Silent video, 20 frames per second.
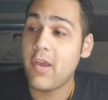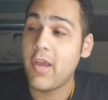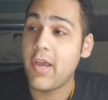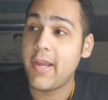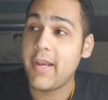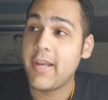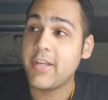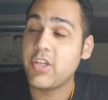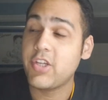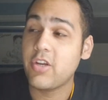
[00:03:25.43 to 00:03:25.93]

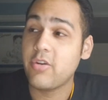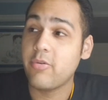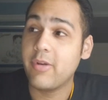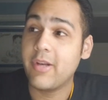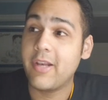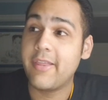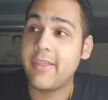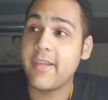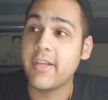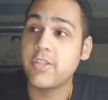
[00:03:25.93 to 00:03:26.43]
And I
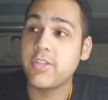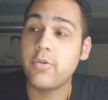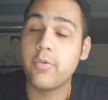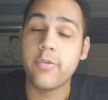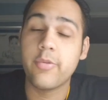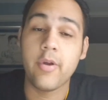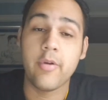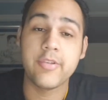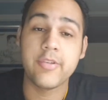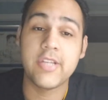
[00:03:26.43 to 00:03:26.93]
genuinely think
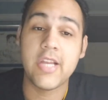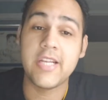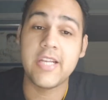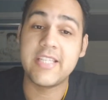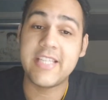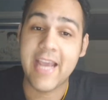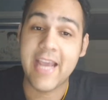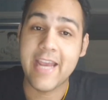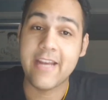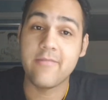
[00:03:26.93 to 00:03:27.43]

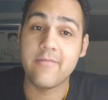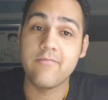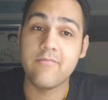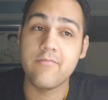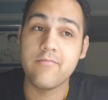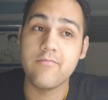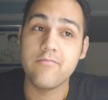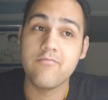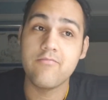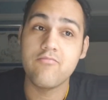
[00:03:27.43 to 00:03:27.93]
2010,
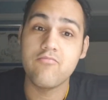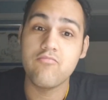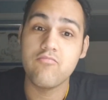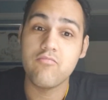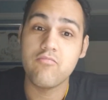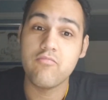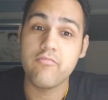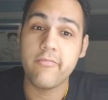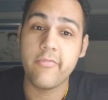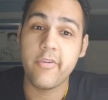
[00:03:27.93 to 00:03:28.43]

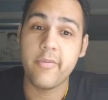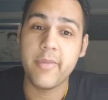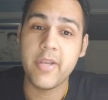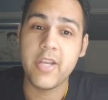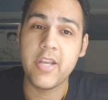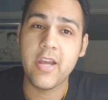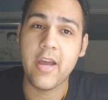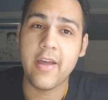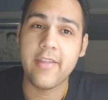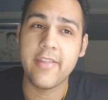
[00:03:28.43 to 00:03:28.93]
for
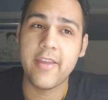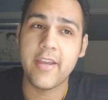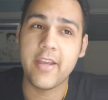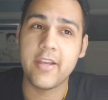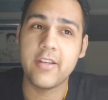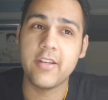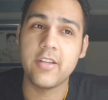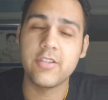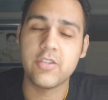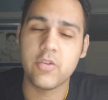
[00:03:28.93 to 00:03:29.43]
me, I
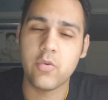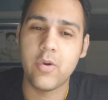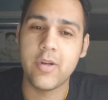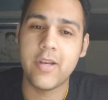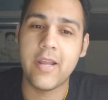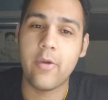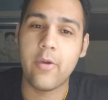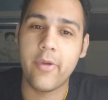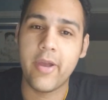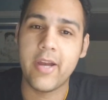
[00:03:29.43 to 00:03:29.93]
think the squad
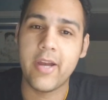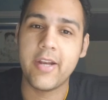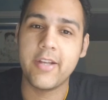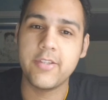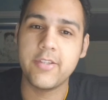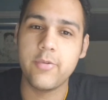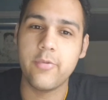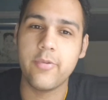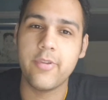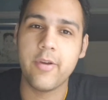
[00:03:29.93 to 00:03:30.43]
that we had in
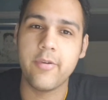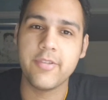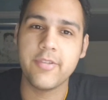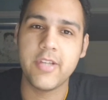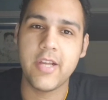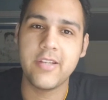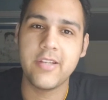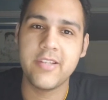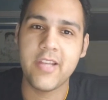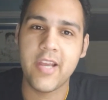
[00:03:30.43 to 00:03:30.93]

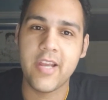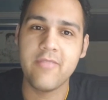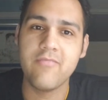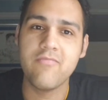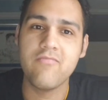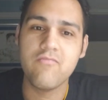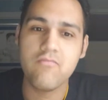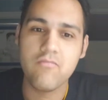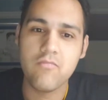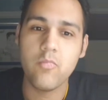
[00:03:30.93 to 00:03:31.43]
2010,
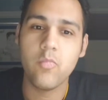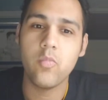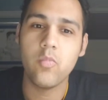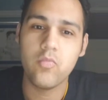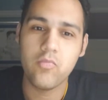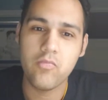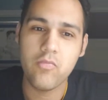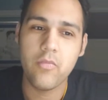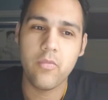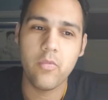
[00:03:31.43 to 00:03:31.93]

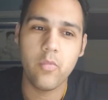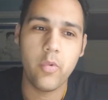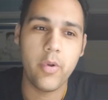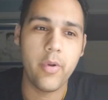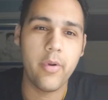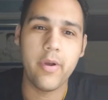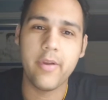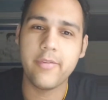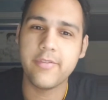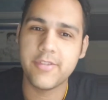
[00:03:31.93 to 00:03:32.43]
we
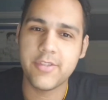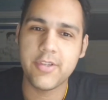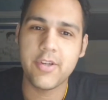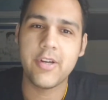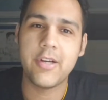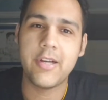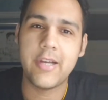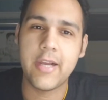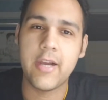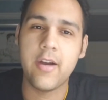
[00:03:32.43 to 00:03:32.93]
would have
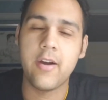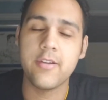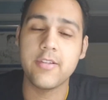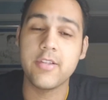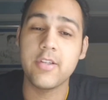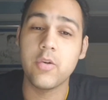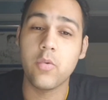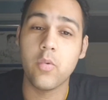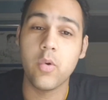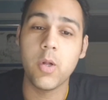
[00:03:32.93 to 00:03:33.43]
certainly gone to
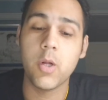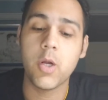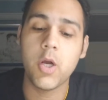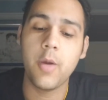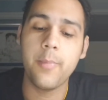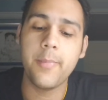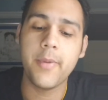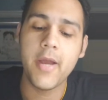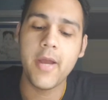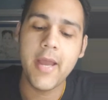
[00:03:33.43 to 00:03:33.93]
the World
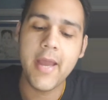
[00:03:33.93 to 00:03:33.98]
Cup